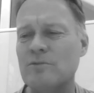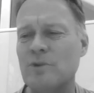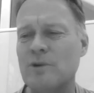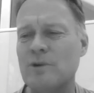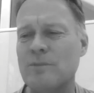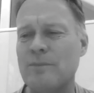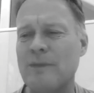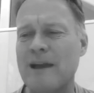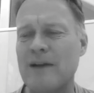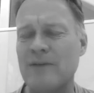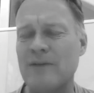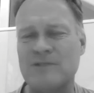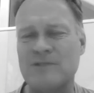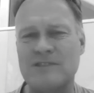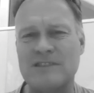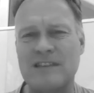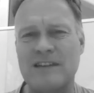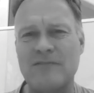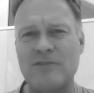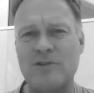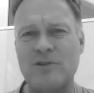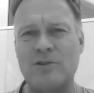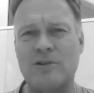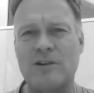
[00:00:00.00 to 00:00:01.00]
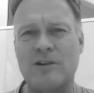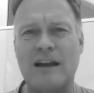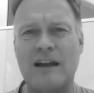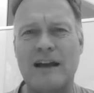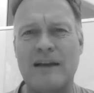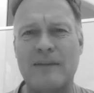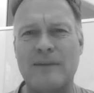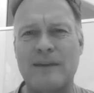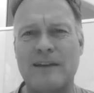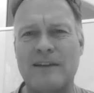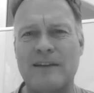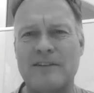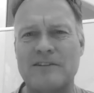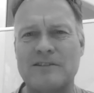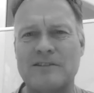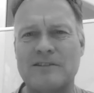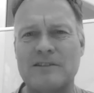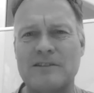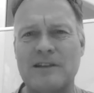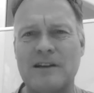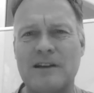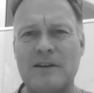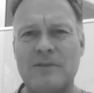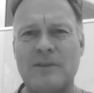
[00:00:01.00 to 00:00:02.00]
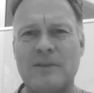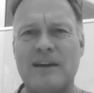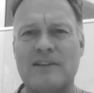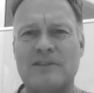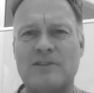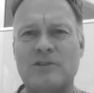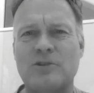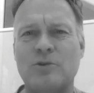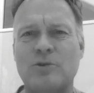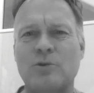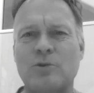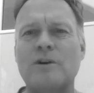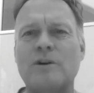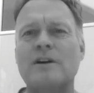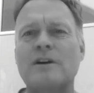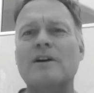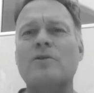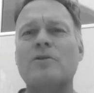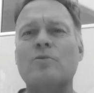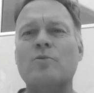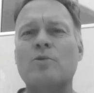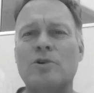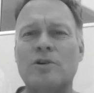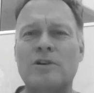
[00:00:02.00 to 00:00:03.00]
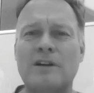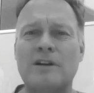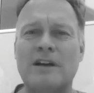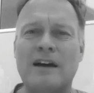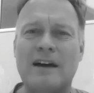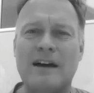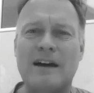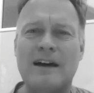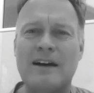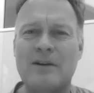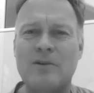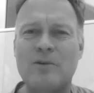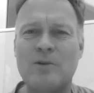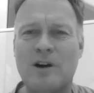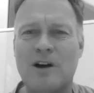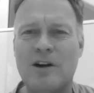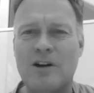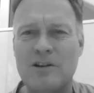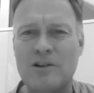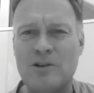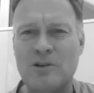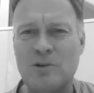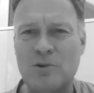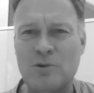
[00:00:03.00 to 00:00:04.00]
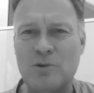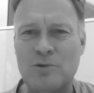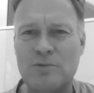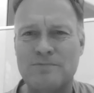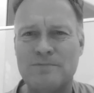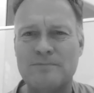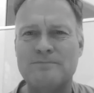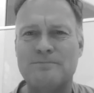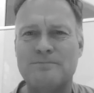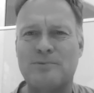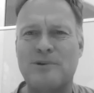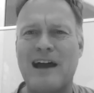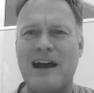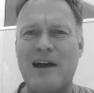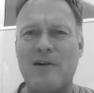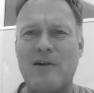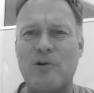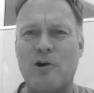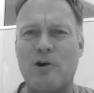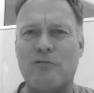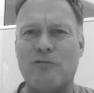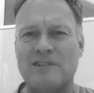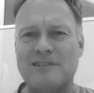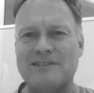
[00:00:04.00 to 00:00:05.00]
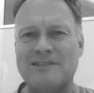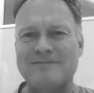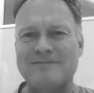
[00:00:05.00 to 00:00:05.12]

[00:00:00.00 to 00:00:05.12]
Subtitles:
What mountains have you climbed, Anders? That you would are you proud of?